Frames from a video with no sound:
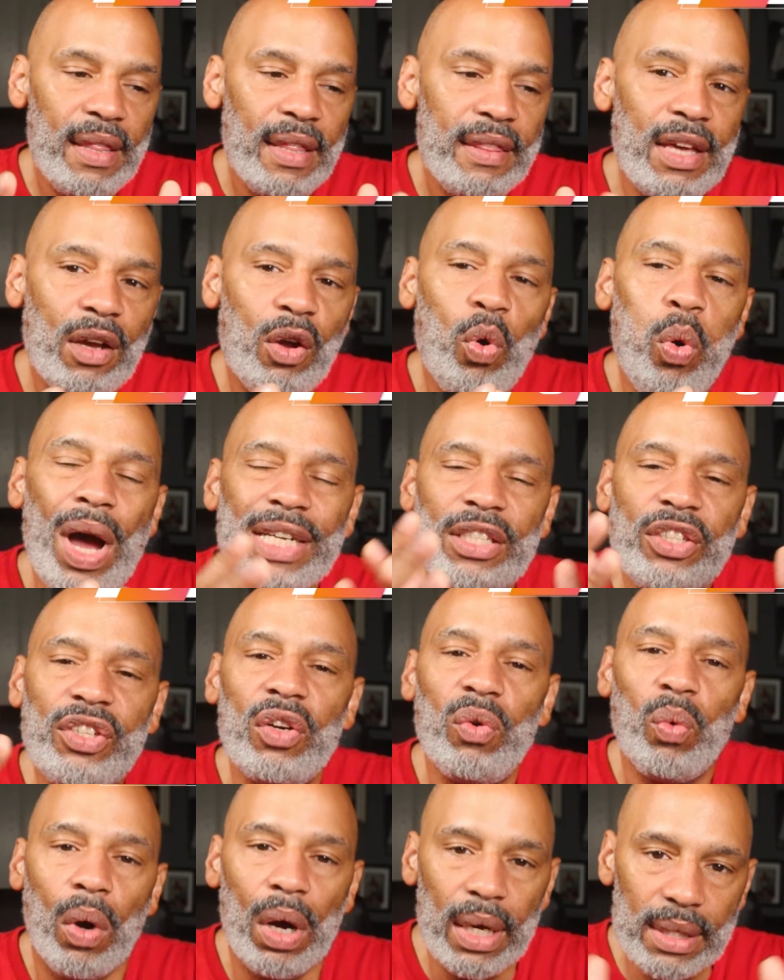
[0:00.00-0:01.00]
The
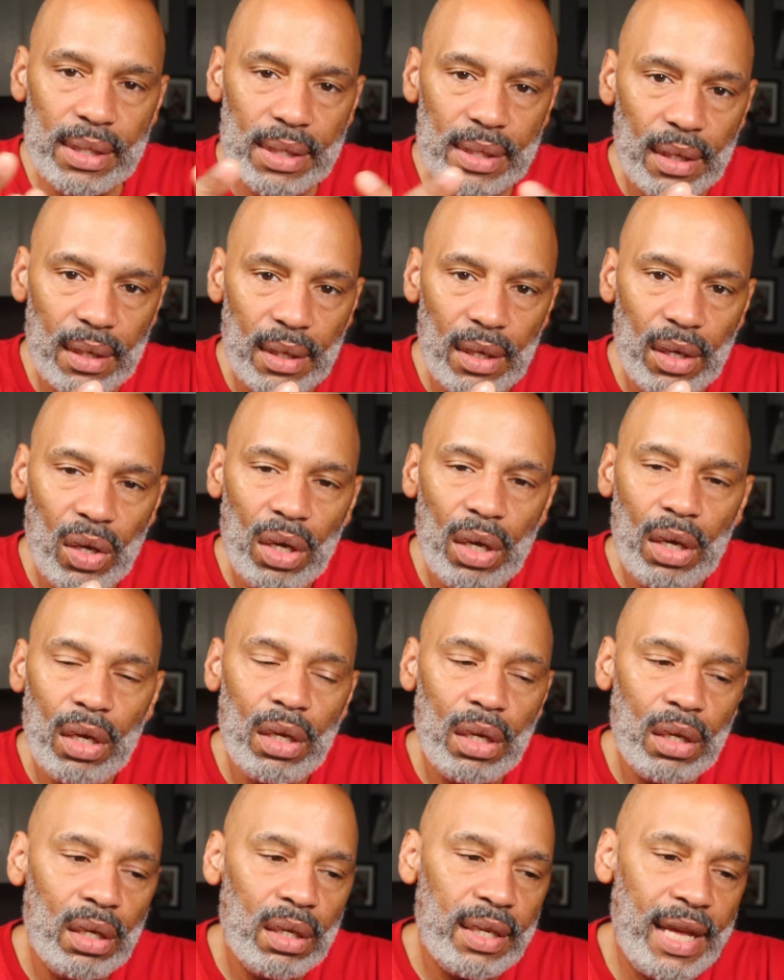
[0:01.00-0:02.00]
question was,
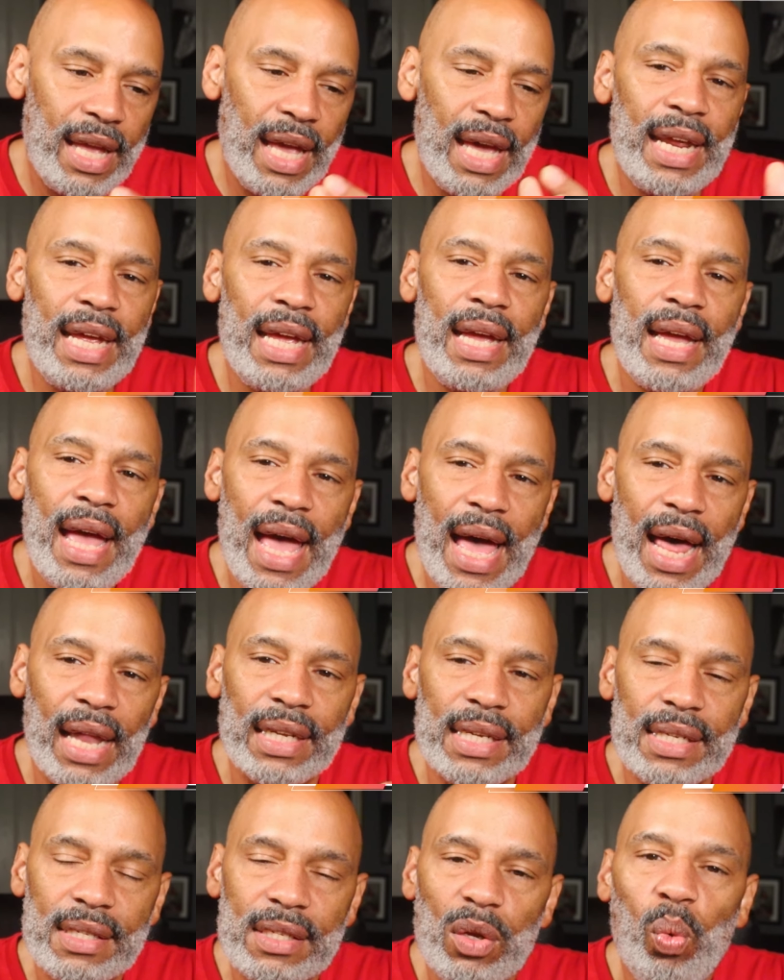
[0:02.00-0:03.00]
Kenny
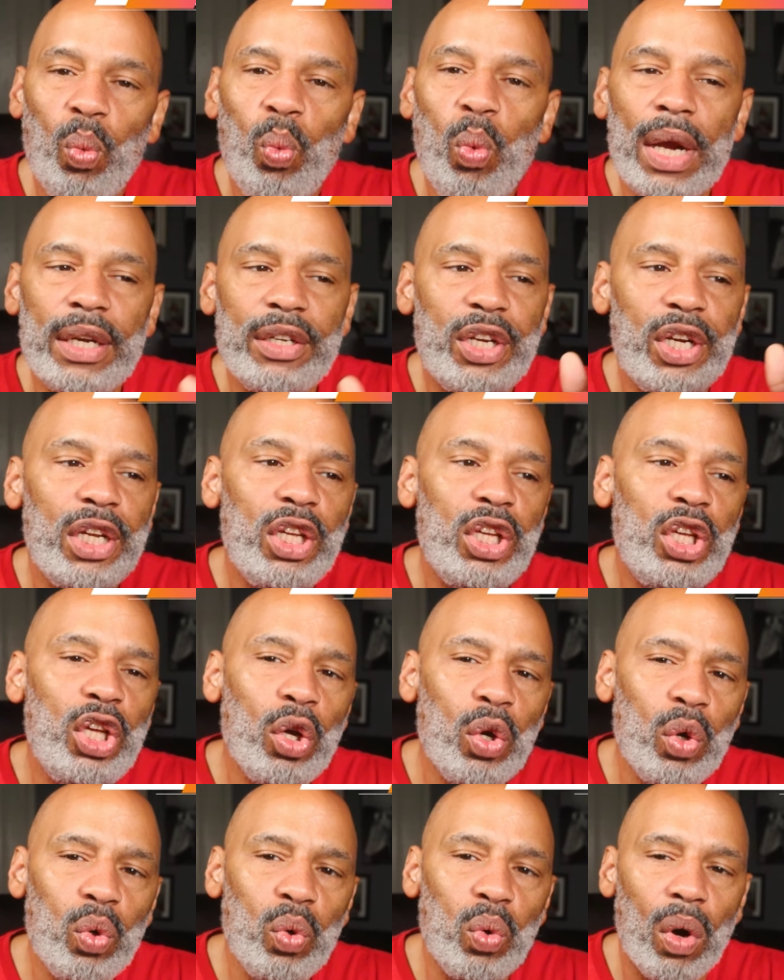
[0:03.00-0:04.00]
Ellis, what do
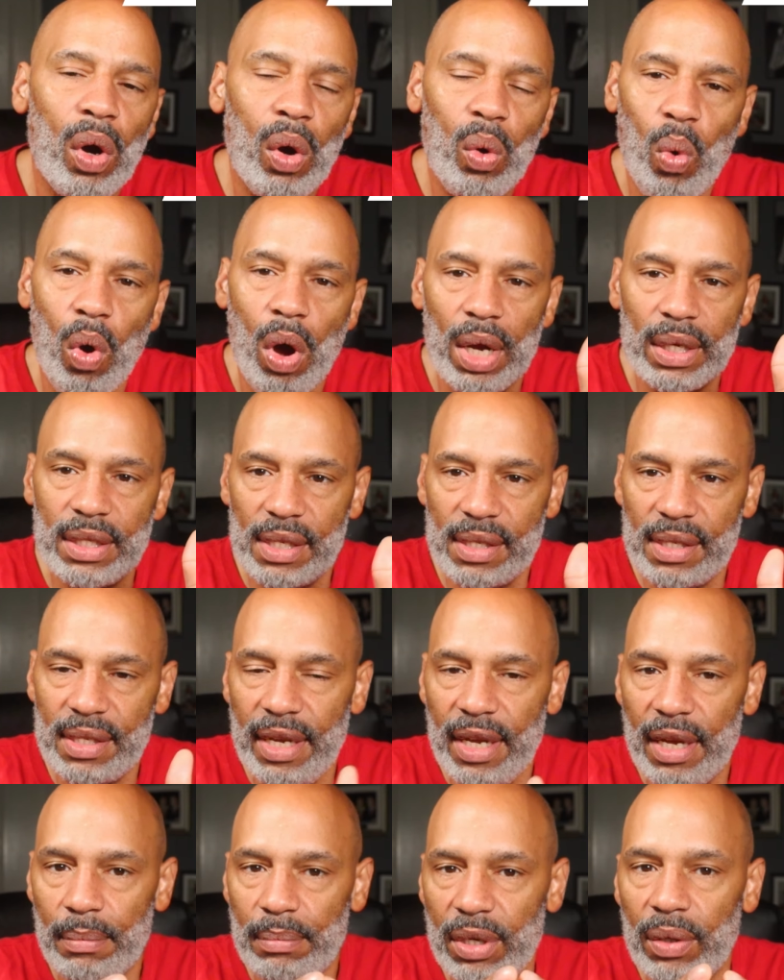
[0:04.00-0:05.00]
you want to
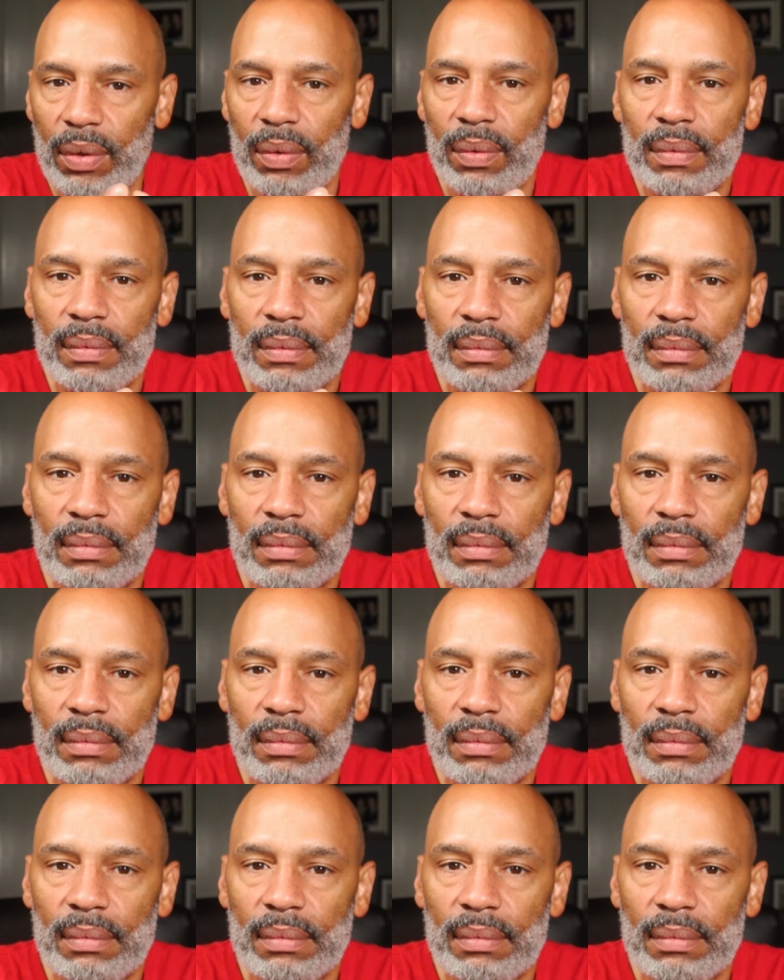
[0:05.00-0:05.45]
see him do?